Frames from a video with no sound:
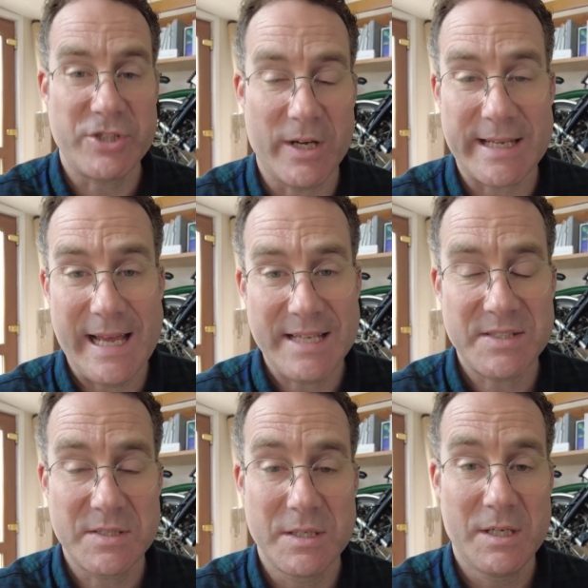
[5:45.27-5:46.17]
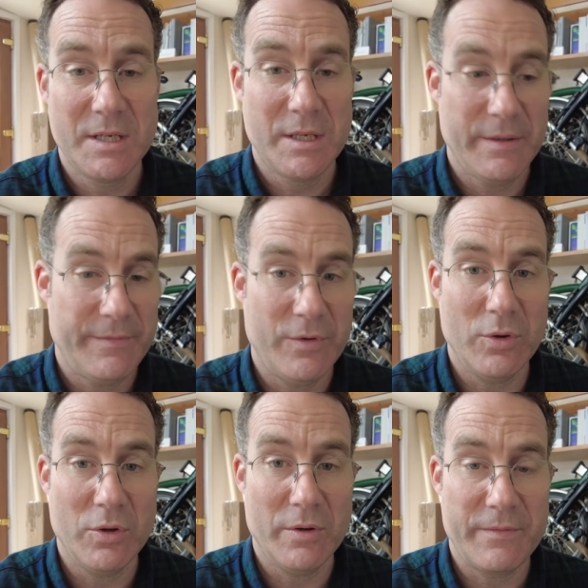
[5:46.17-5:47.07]
I guess,
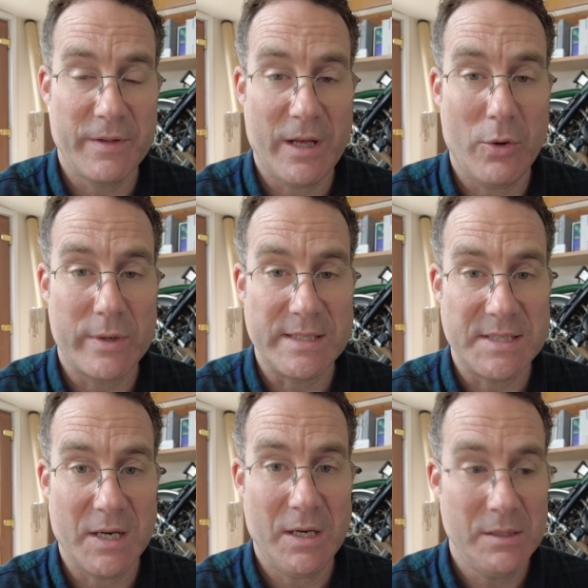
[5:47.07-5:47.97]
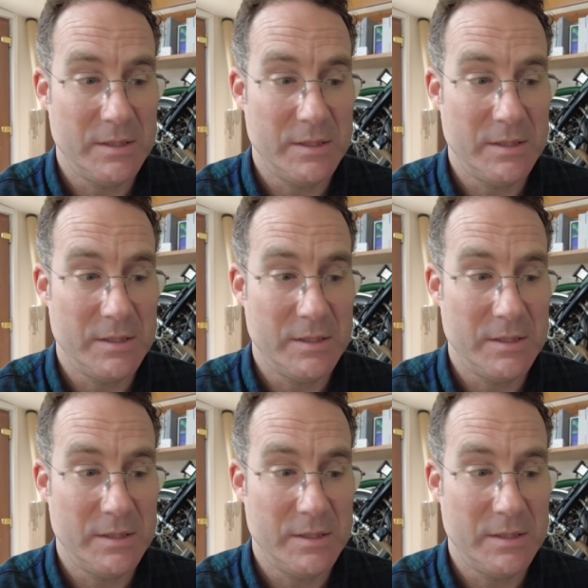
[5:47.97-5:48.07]
for the whole guitar,